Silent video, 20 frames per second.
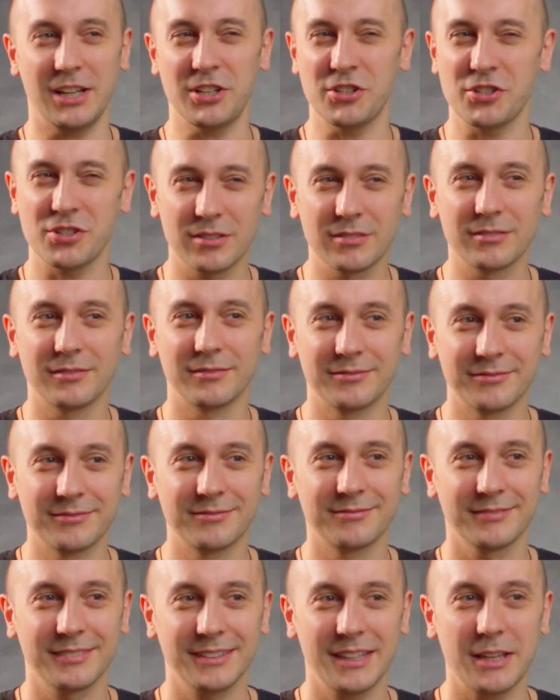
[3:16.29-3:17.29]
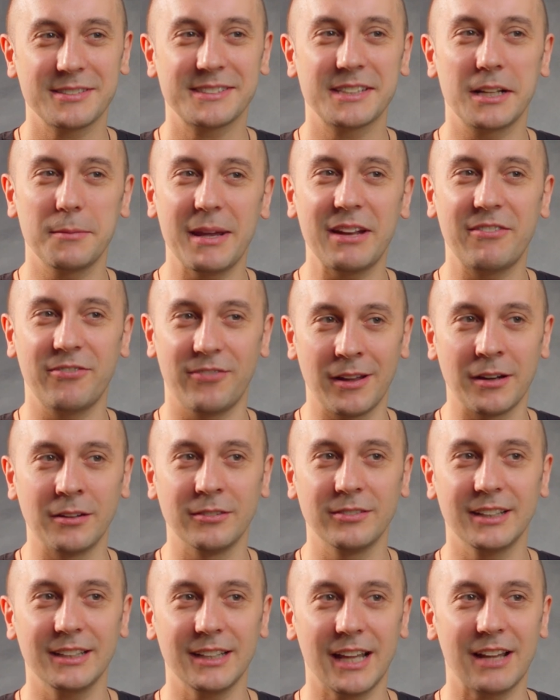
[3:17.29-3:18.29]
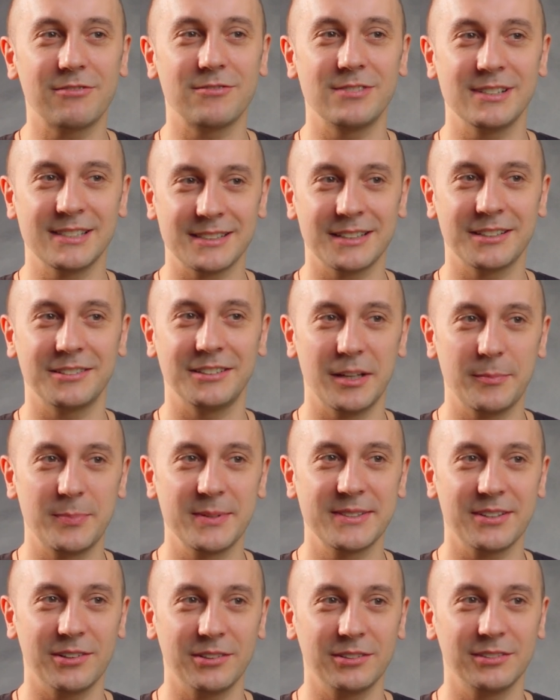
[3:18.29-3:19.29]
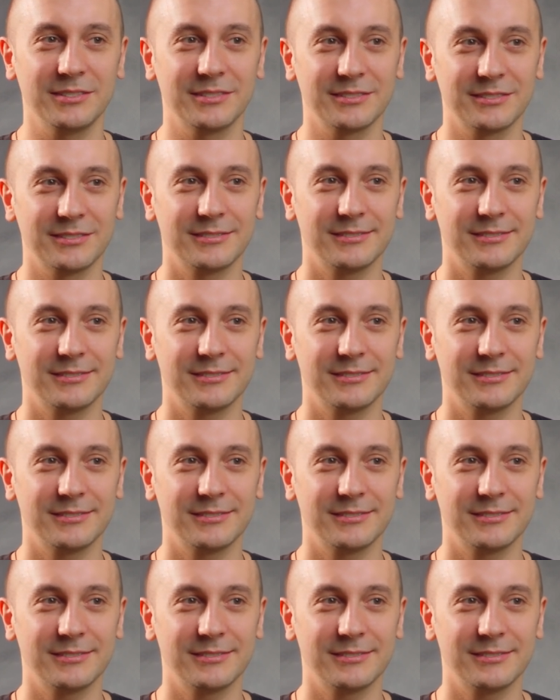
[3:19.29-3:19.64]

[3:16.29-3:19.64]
Ish. They still made fun of it every single episode,